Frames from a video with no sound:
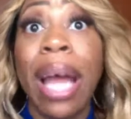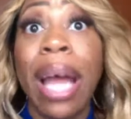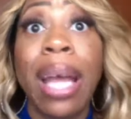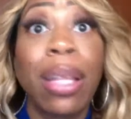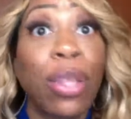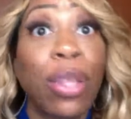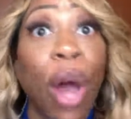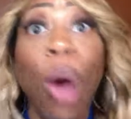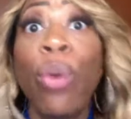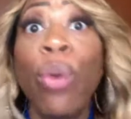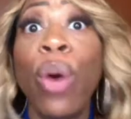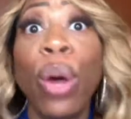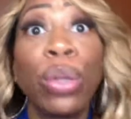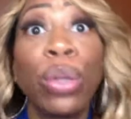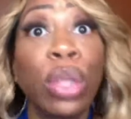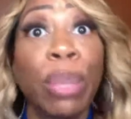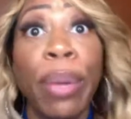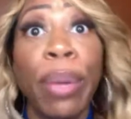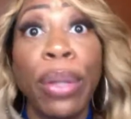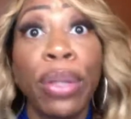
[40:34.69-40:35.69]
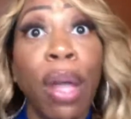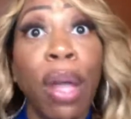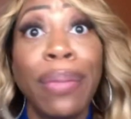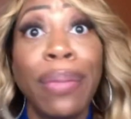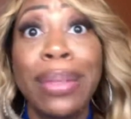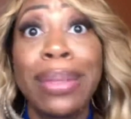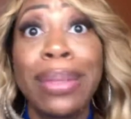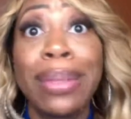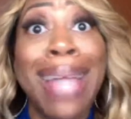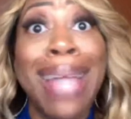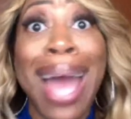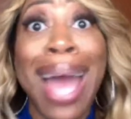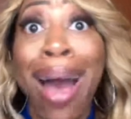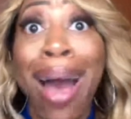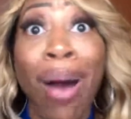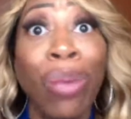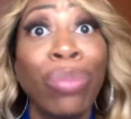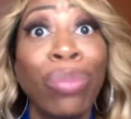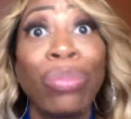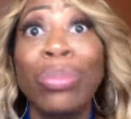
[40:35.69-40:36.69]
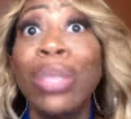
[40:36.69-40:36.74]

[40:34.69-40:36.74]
don't go to the post office now.